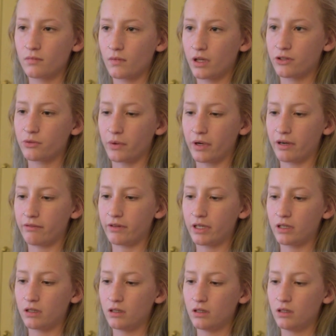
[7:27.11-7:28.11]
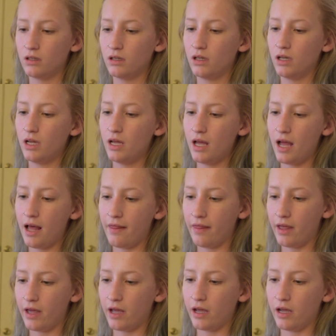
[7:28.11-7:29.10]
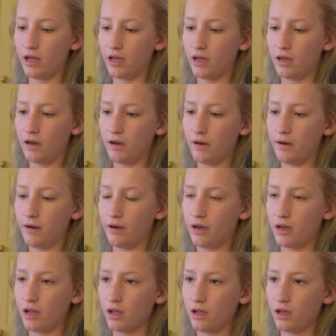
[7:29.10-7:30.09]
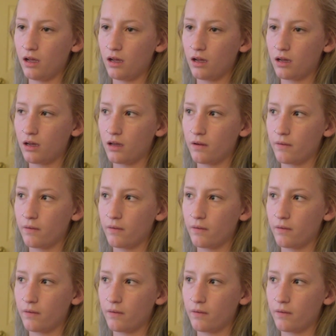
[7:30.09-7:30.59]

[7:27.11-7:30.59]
it's whatever. And then Nick.